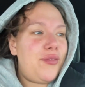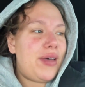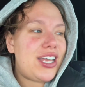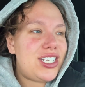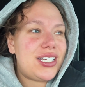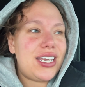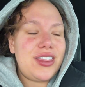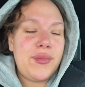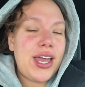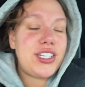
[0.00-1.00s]
magic, and
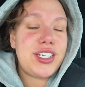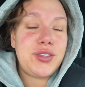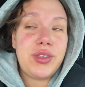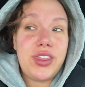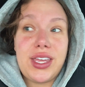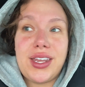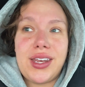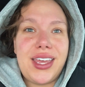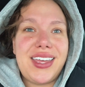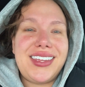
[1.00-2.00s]
the magic is within,
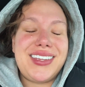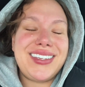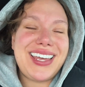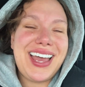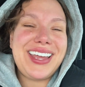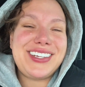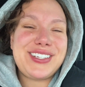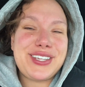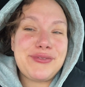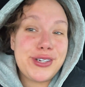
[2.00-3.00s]
and I
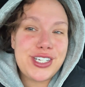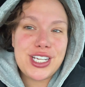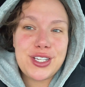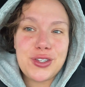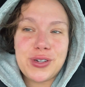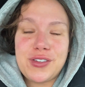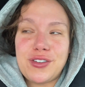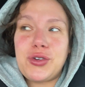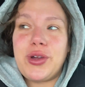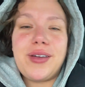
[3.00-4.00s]
just appreciate you so much for
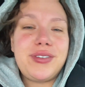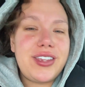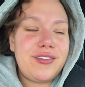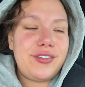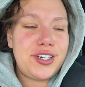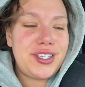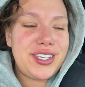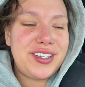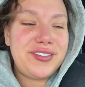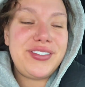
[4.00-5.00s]
showing up to that for
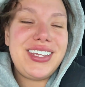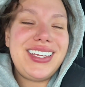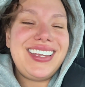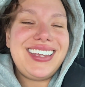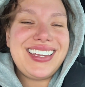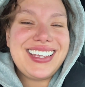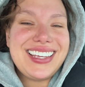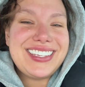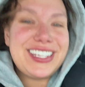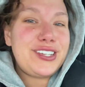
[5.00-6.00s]
yourself.
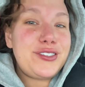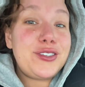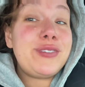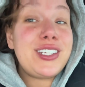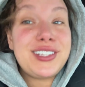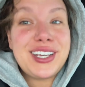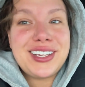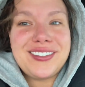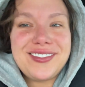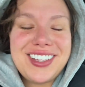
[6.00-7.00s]
Sending you so much
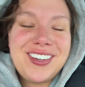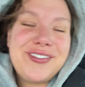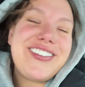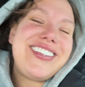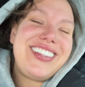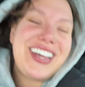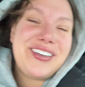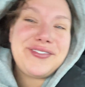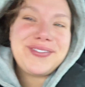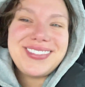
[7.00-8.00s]
love, universal love.